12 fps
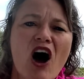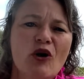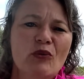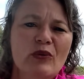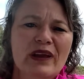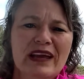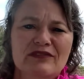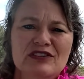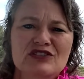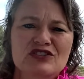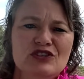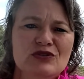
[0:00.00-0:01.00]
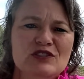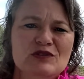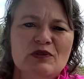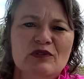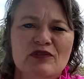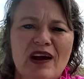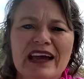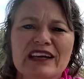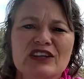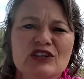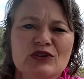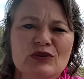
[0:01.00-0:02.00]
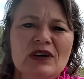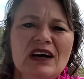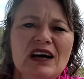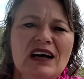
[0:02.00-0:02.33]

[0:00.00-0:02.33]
All we have to do is provide you